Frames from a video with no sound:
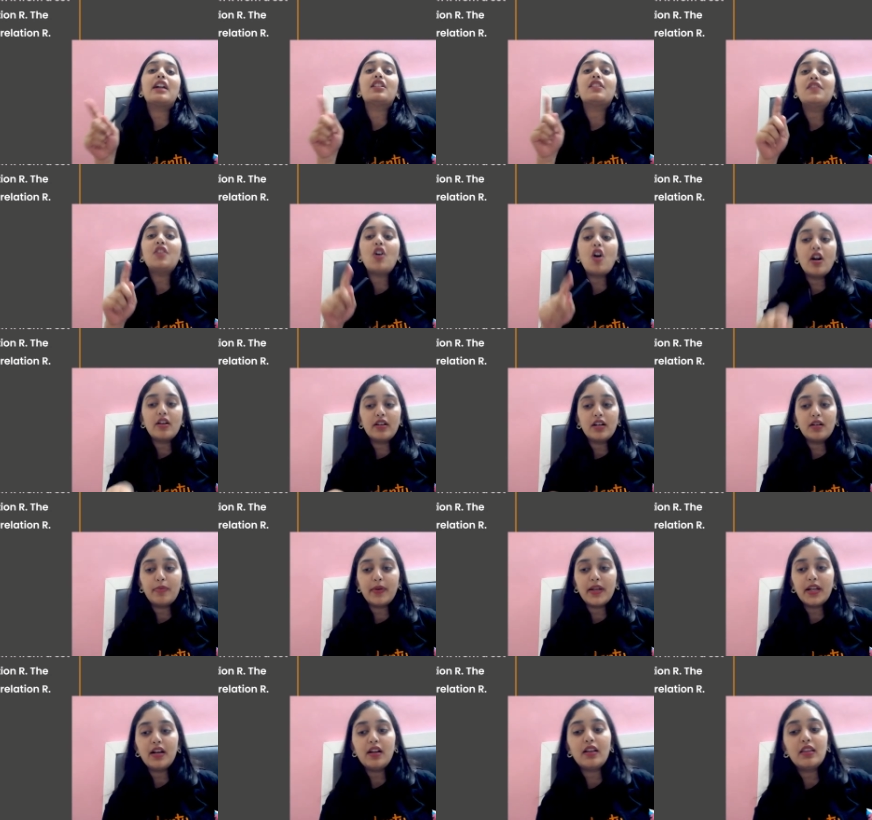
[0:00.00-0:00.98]
of the ordered
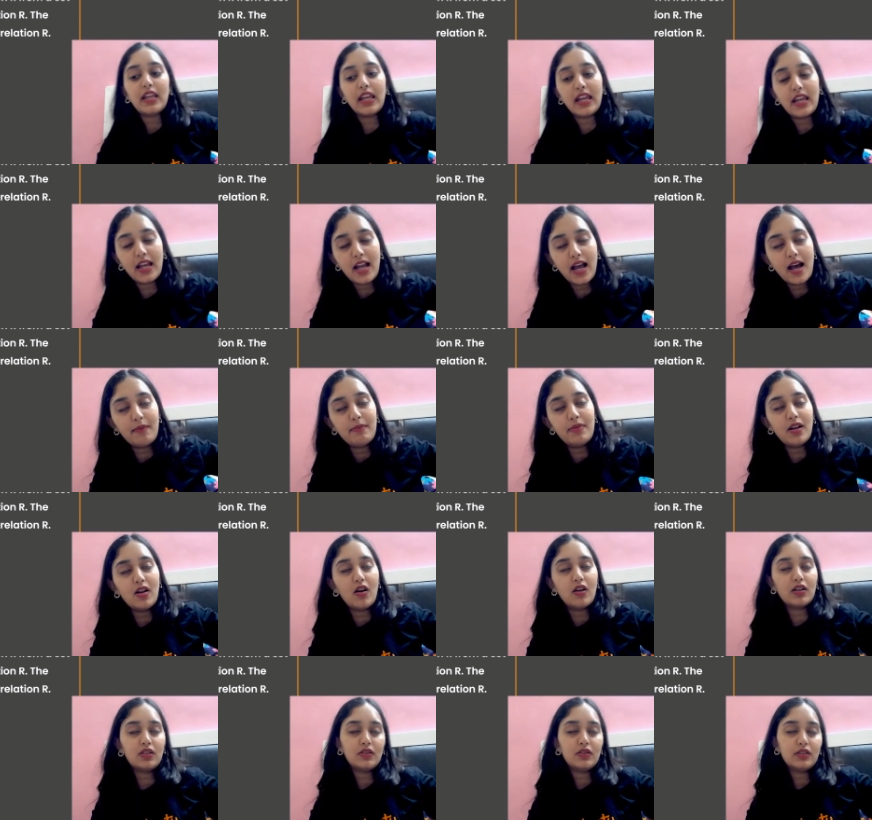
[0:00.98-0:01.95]
pair, they are belong
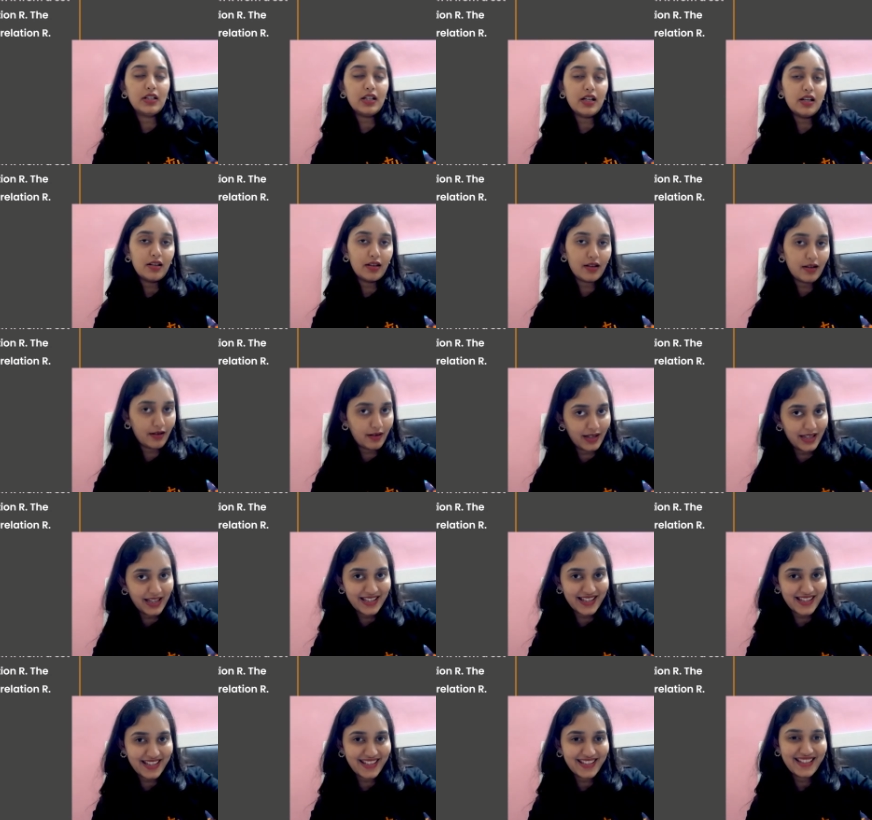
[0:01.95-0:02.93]
to the range.
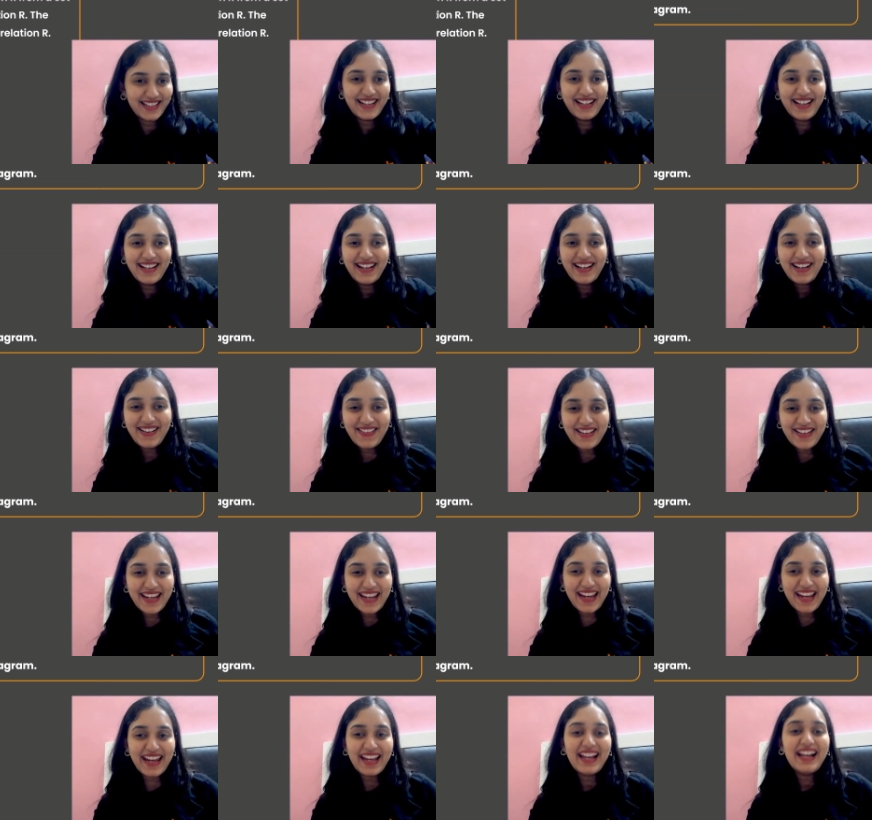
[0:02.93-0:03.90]

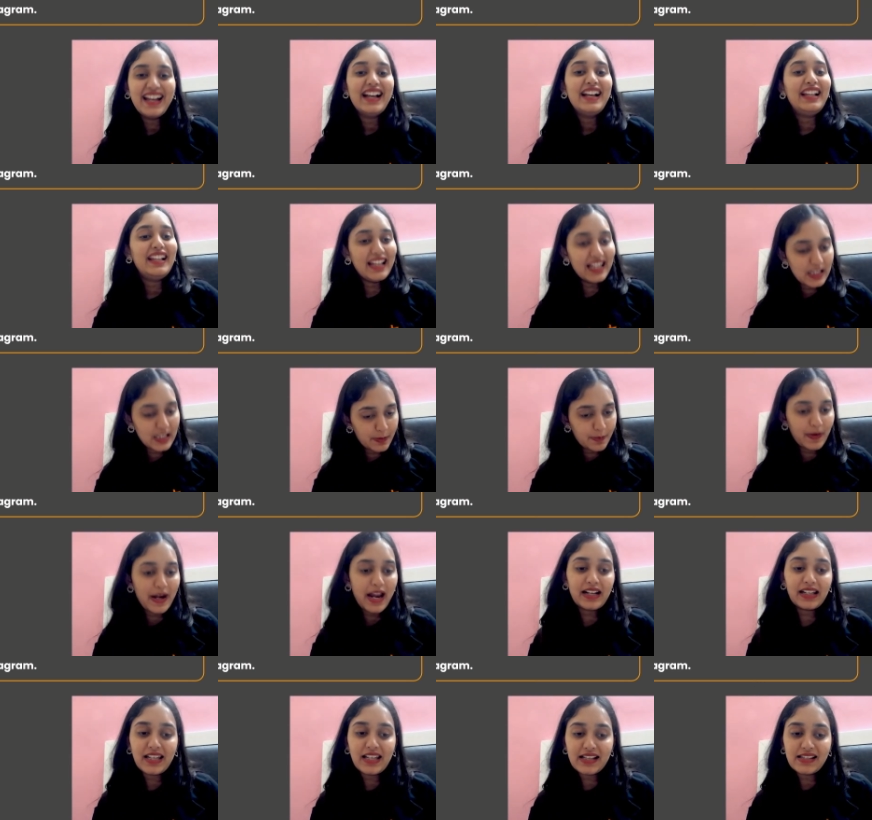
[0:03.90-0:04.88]
Okay, let's
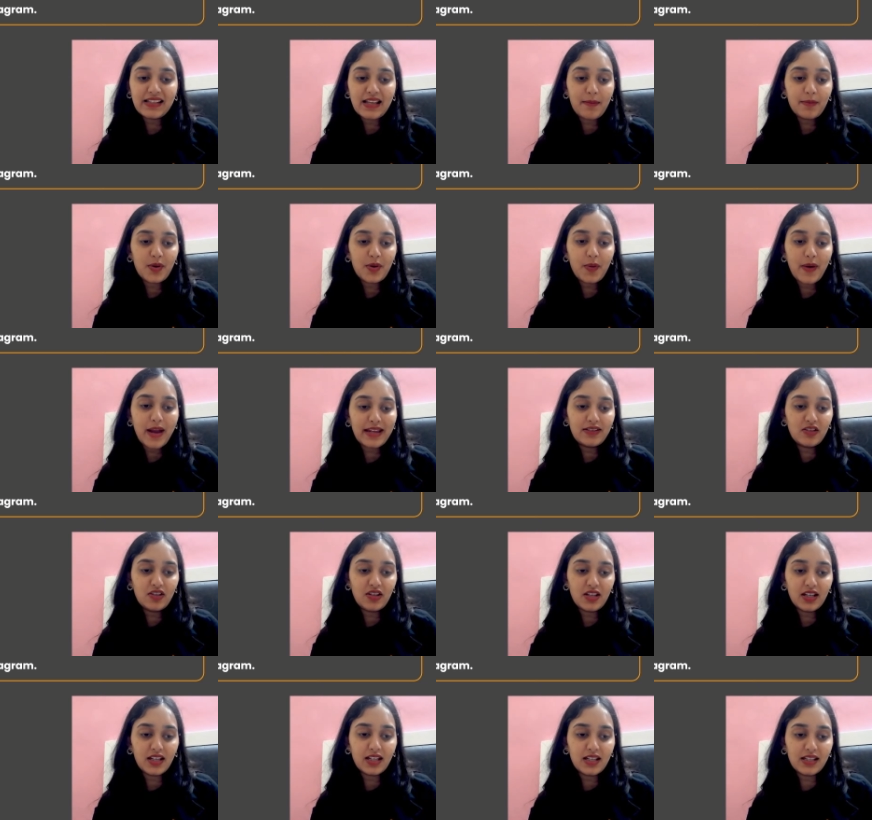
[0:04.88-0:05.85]
practice some
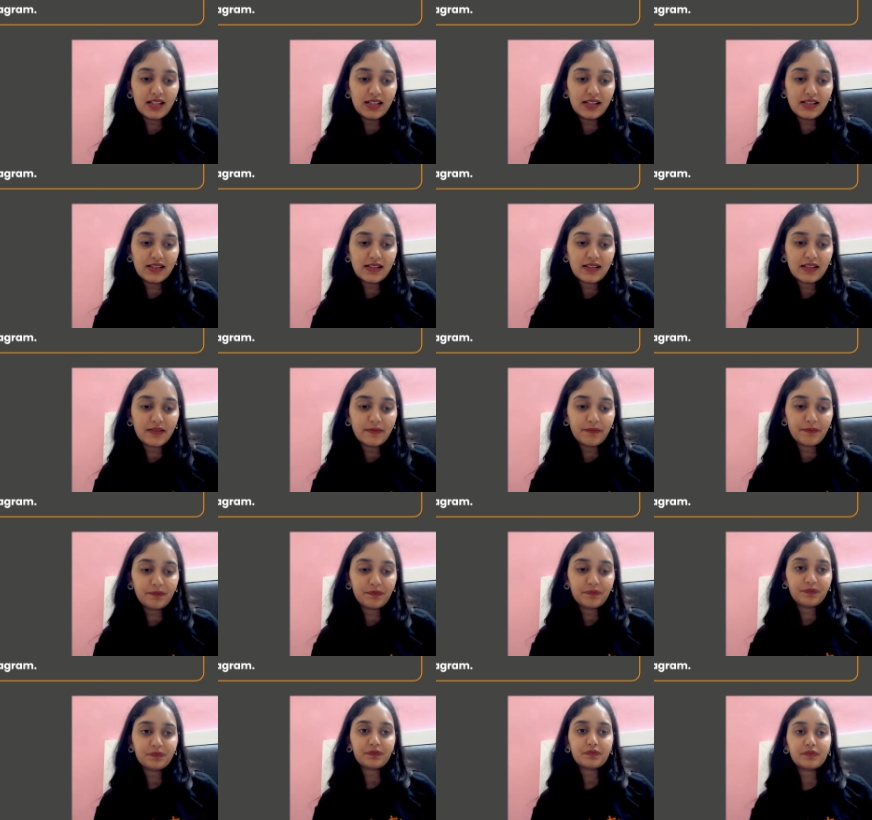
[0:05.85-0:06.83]
questions.
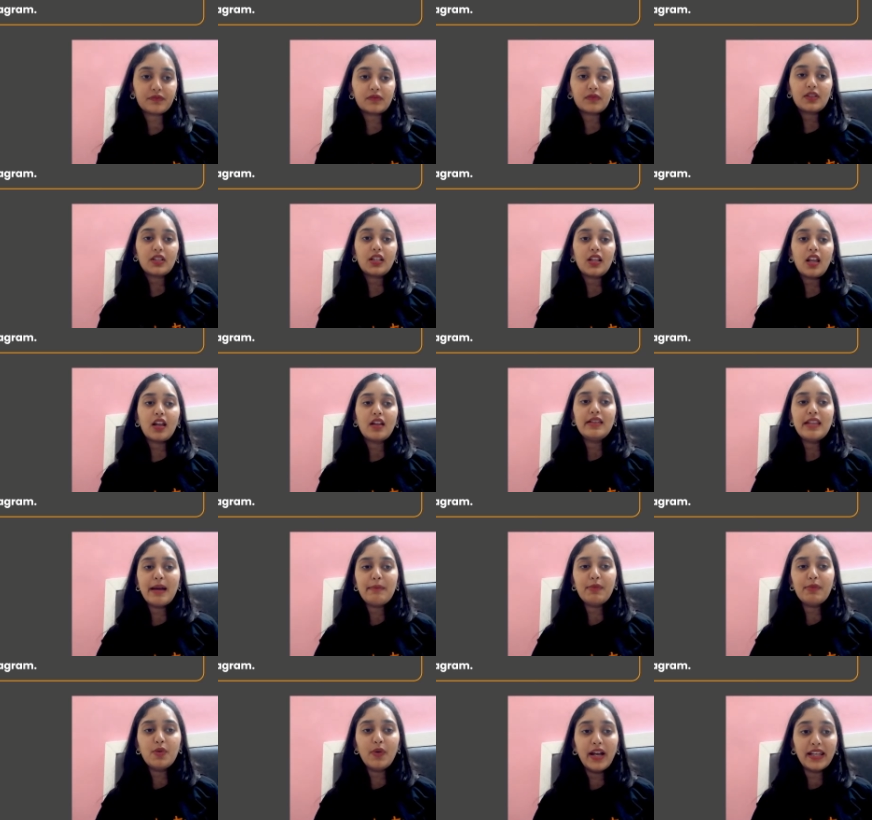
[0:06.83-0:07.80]

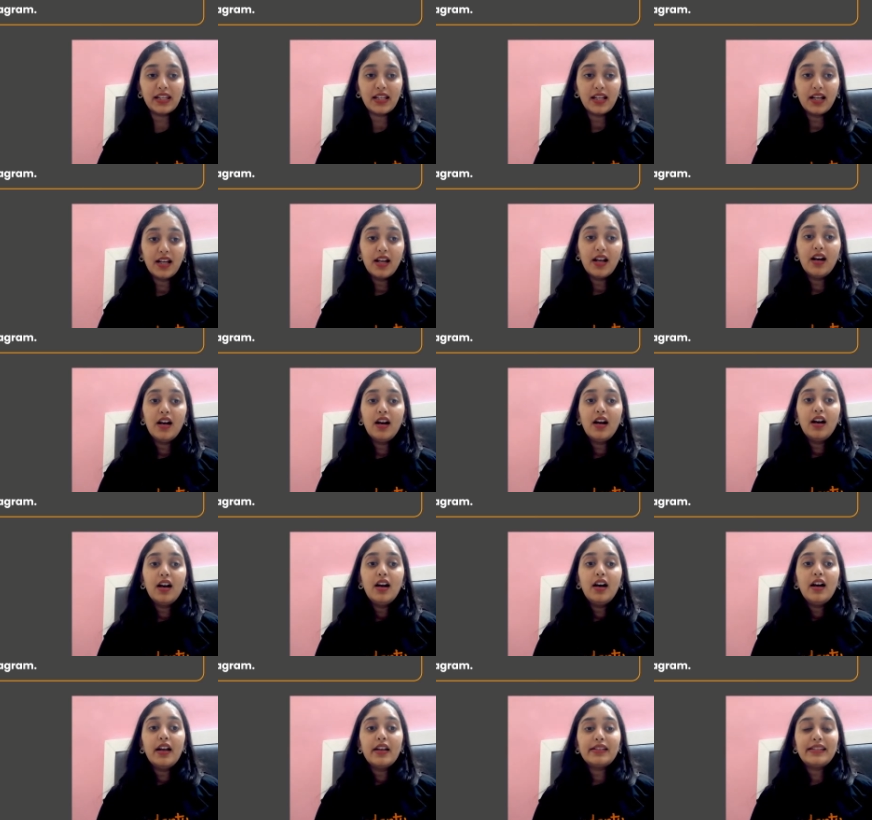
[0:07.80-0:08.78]
Number 1.
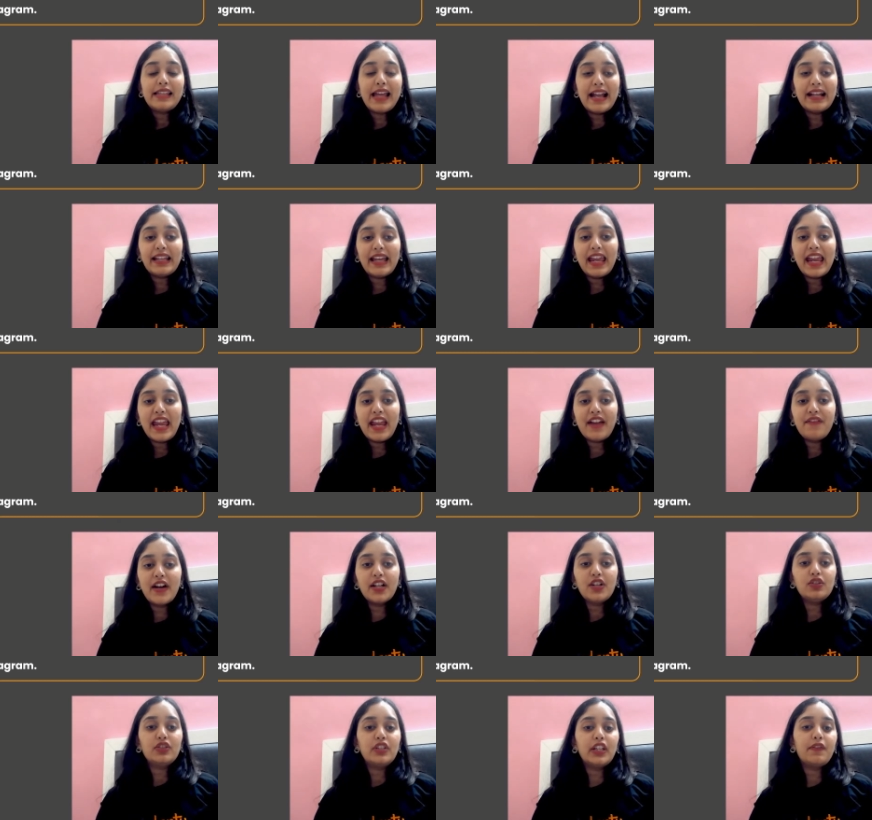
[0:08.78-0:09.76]
Set A
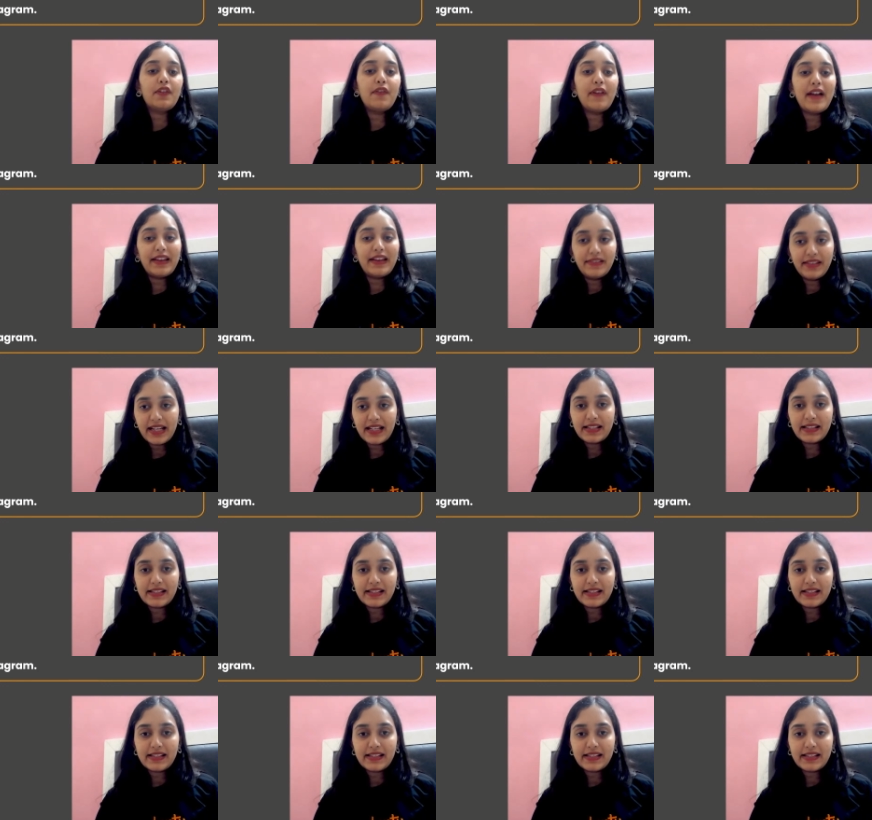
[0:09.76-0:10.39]
1, 2, 3, 4, 5, 6.